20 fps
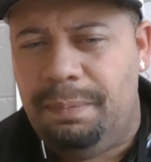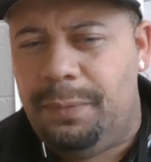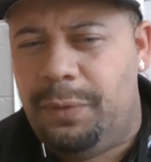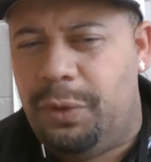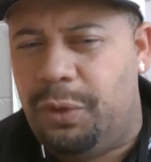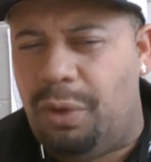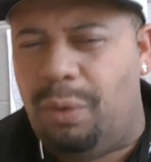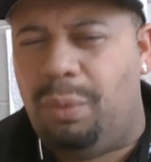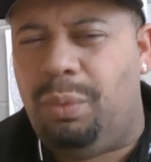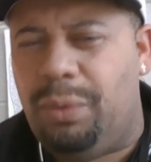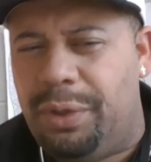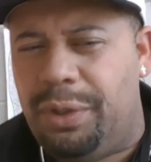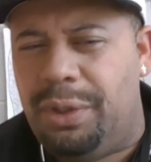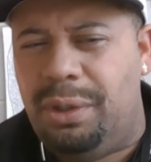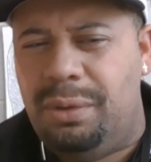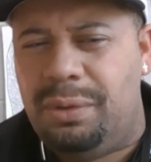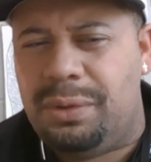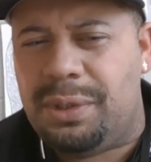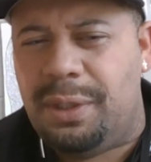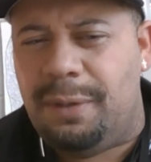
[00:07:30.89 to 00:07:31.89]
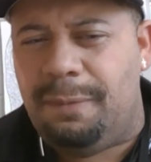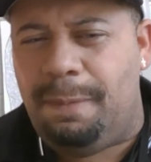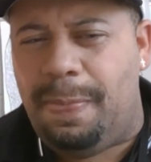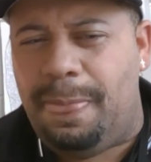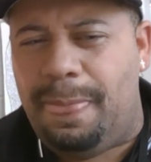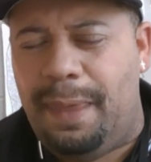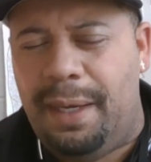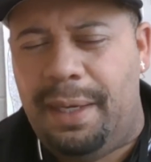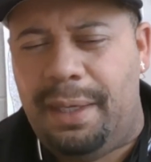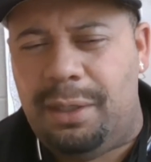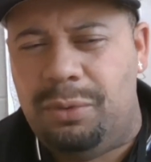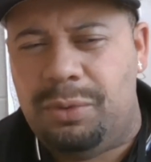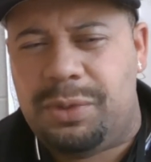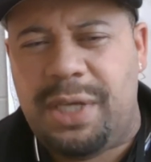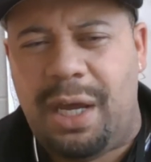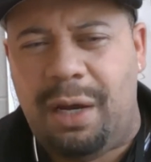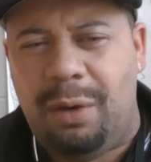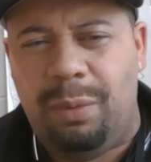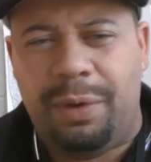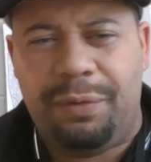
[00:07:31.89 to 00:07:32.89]
You don't want to use it. You
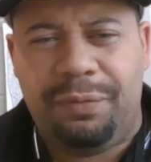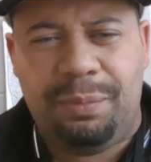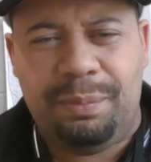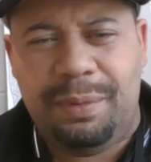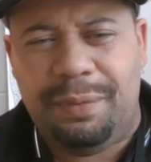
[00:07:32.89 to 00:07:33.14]
take away from